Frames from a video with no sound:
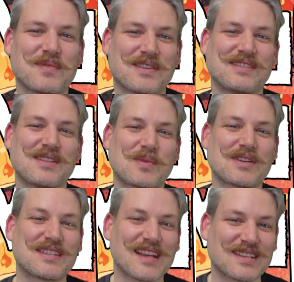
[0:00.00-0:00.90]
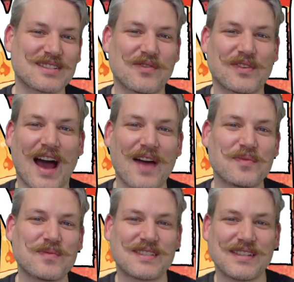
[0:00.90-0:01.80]
This is number 6 of
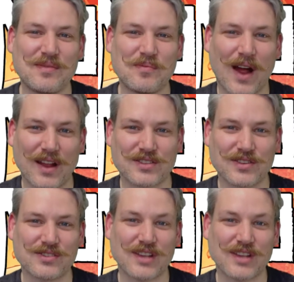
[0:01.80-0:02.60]
Gotham City Monsters.